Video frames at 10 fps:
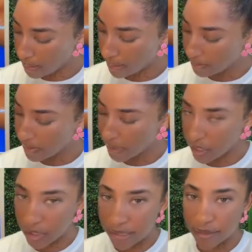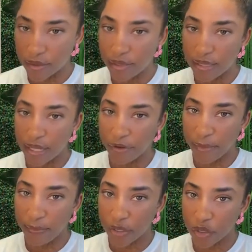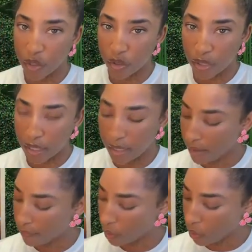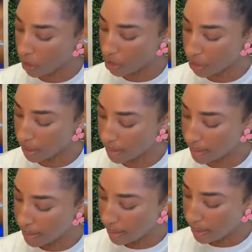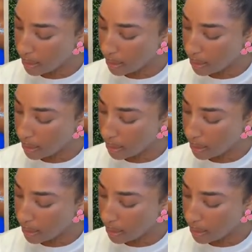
Sometimes I just like to see if I missed out on any of the questions.